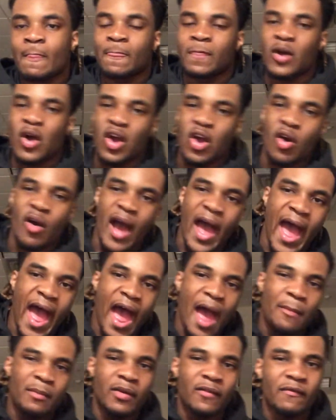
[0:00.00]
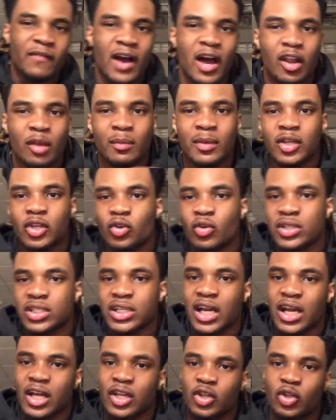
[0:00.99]
Y'all go add me, follow me, do what you
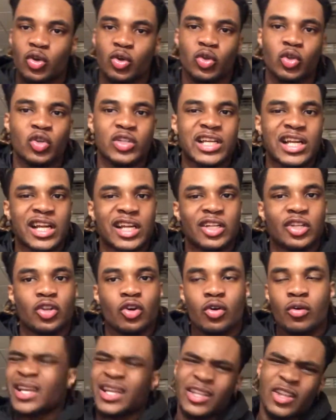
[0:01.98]
gotta do, do what you gotta do.